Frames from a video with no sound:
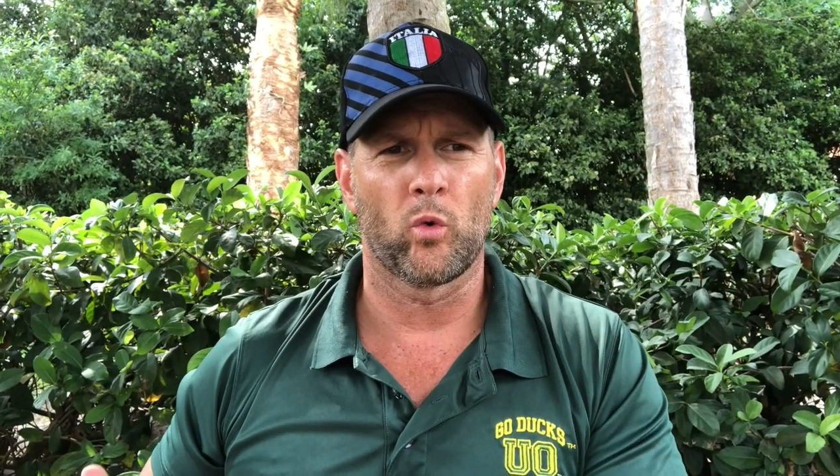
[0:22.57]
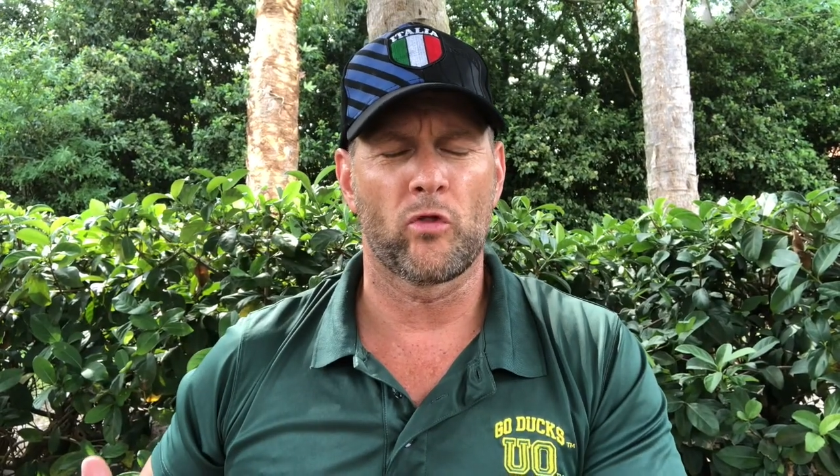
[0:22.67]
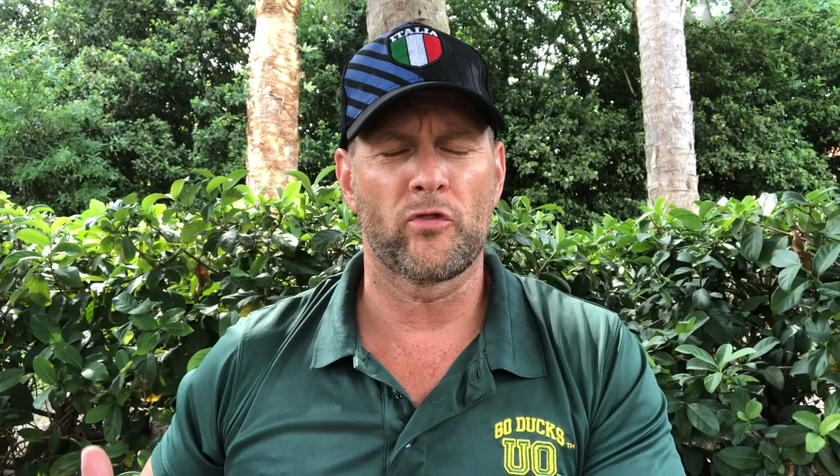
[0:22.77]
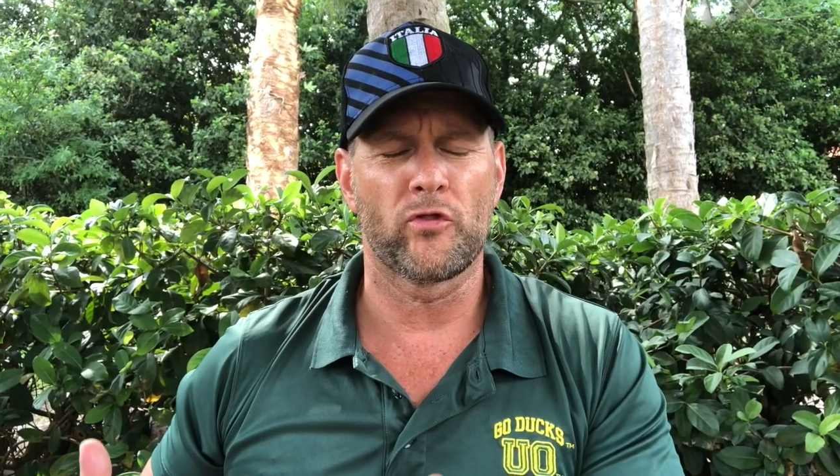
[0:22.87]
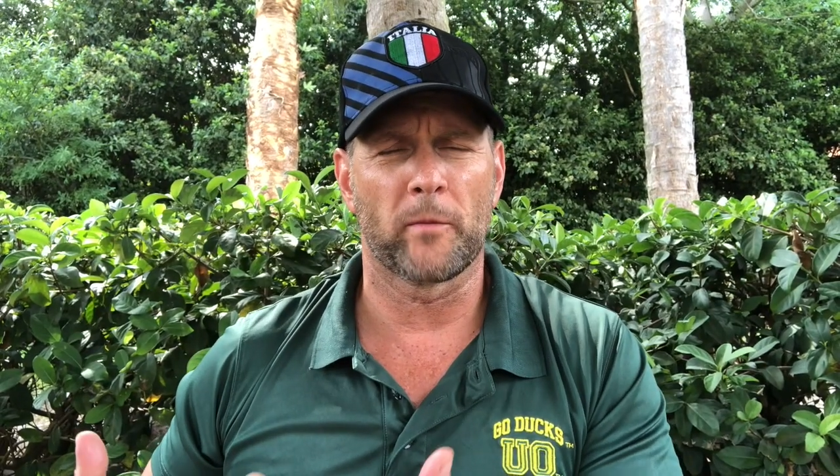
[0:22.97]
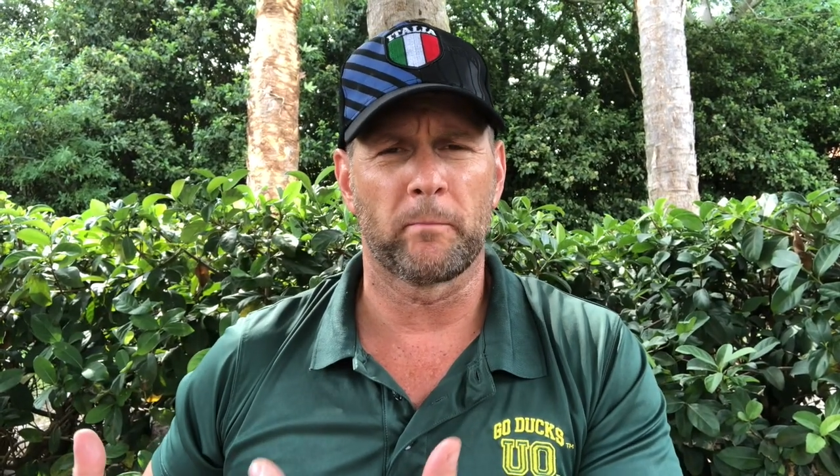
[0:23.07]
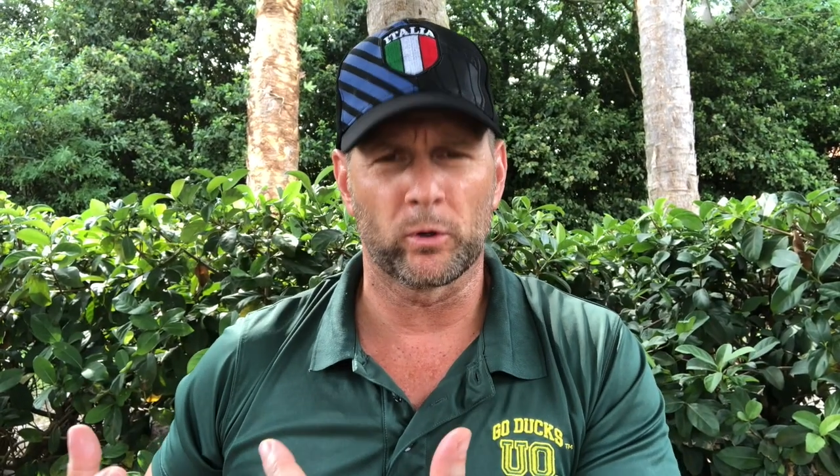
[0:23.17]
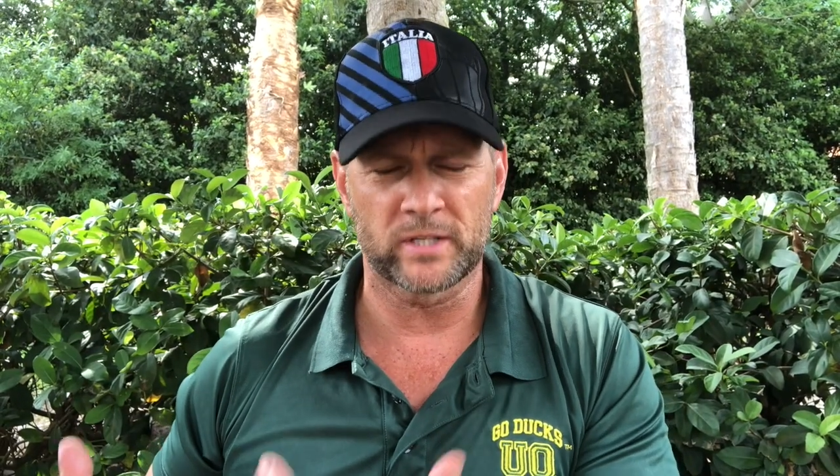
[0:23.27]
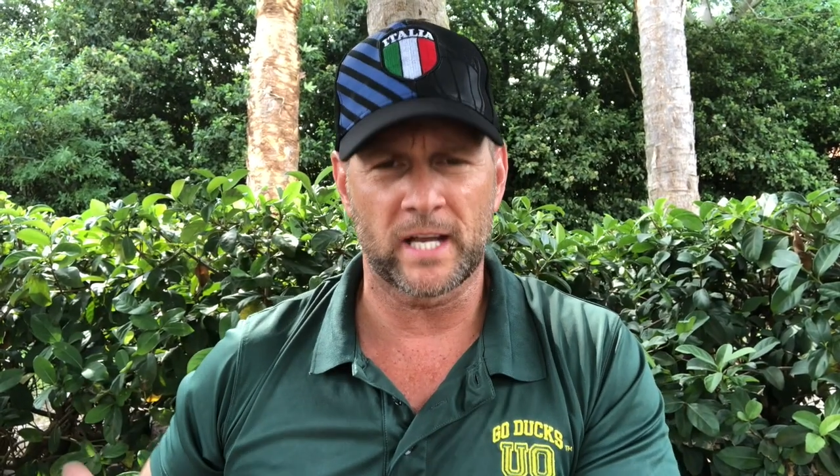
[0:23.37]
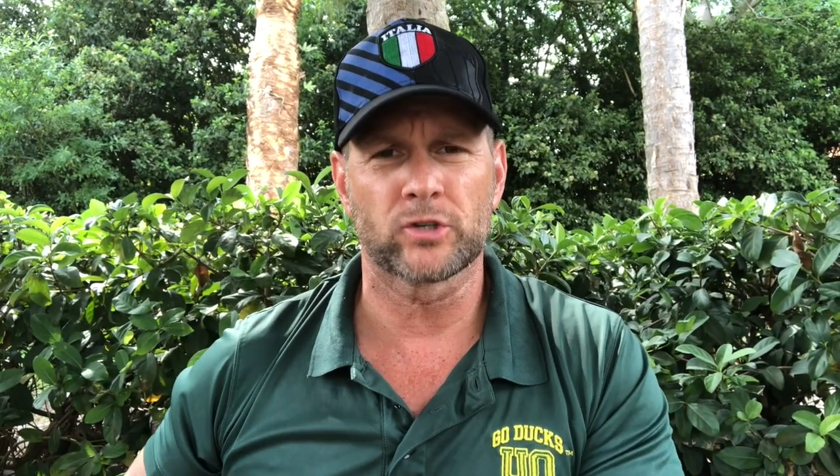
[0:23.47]
the
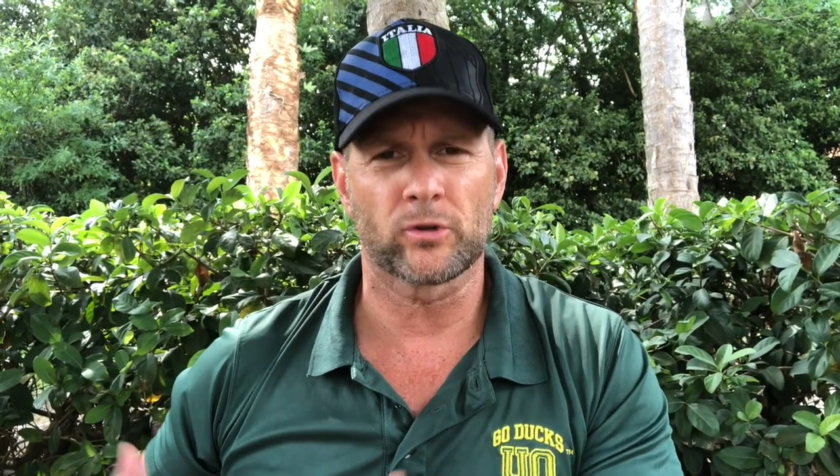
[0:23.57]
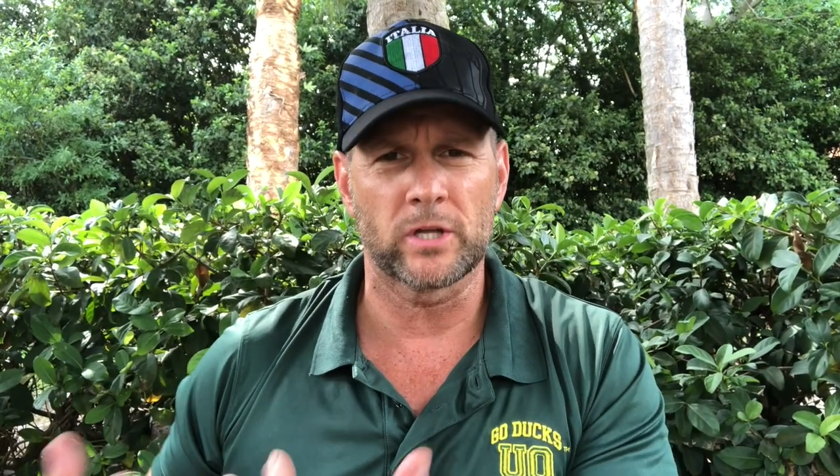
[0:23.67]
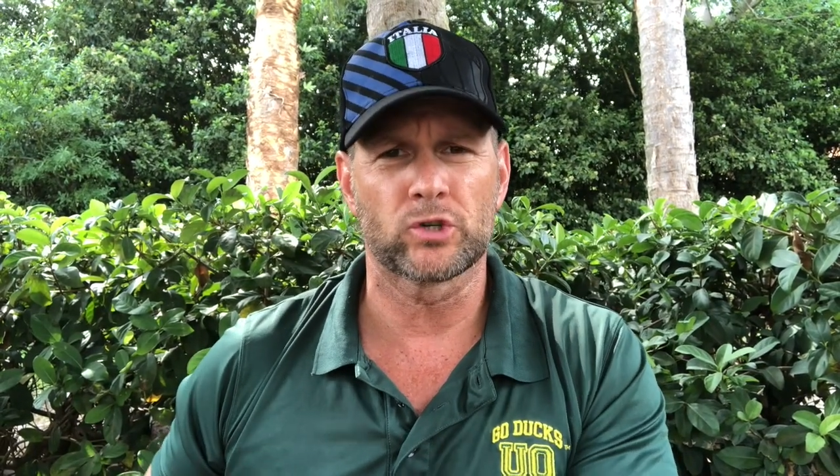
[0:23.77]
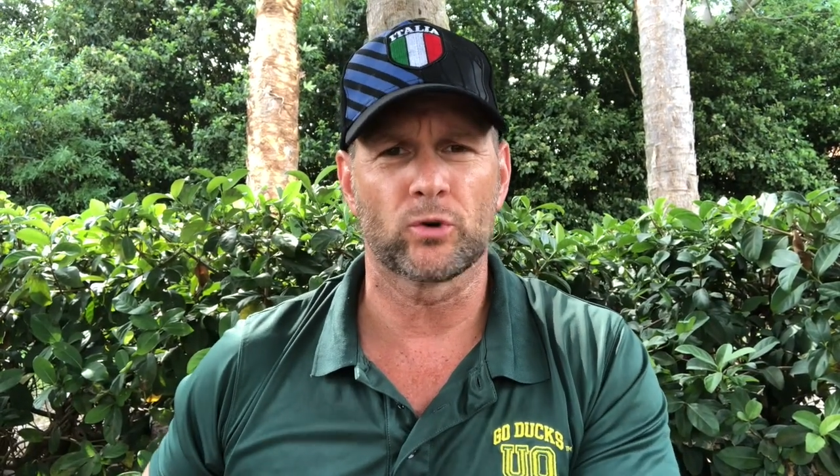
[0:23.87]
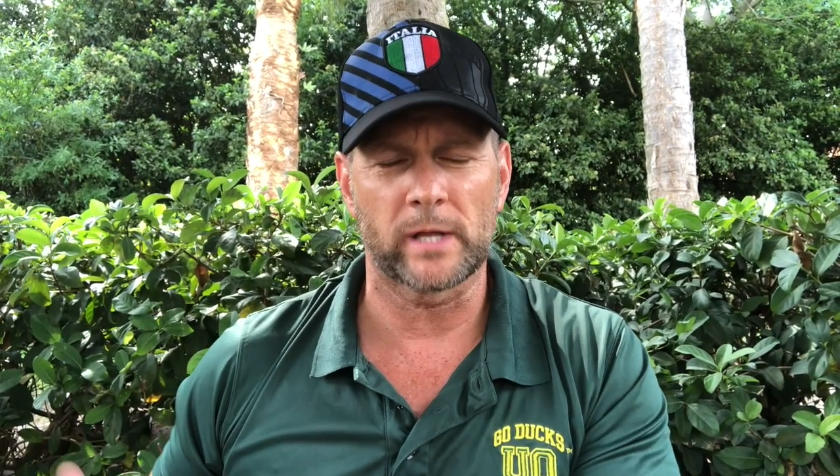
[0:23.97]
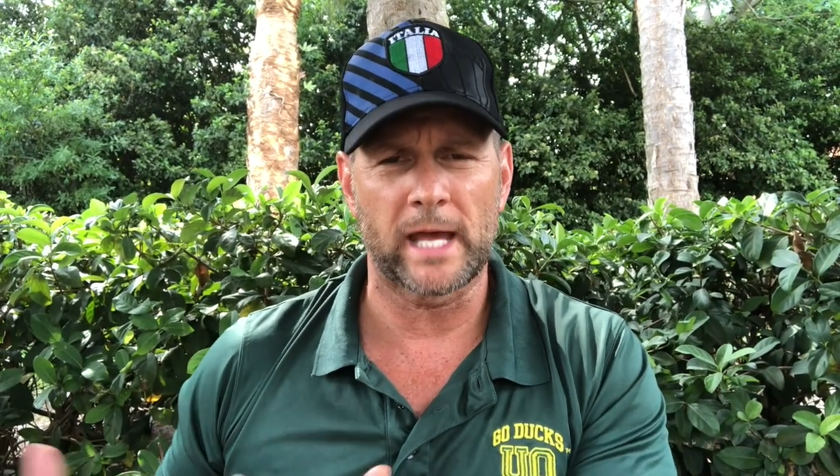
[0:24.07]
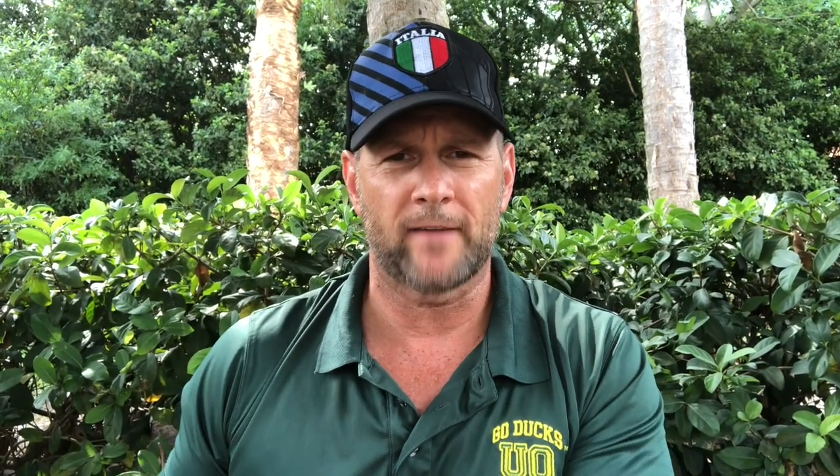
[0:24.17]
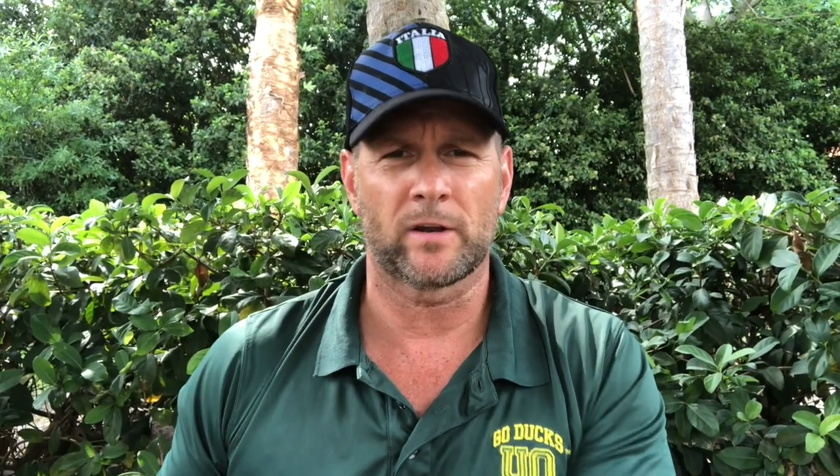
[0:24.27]
potential they truly have.